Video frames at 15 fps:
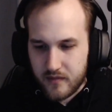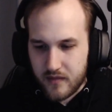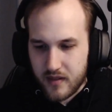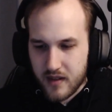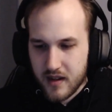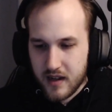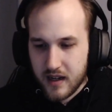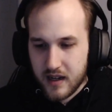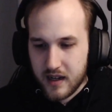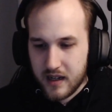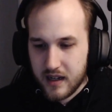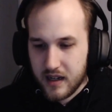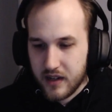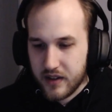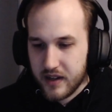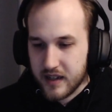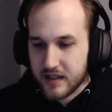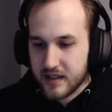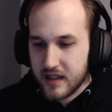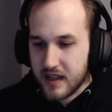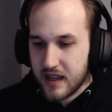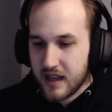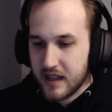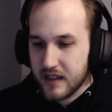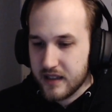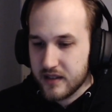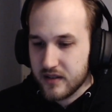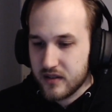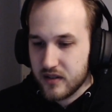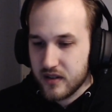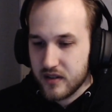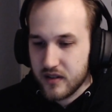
The next thing is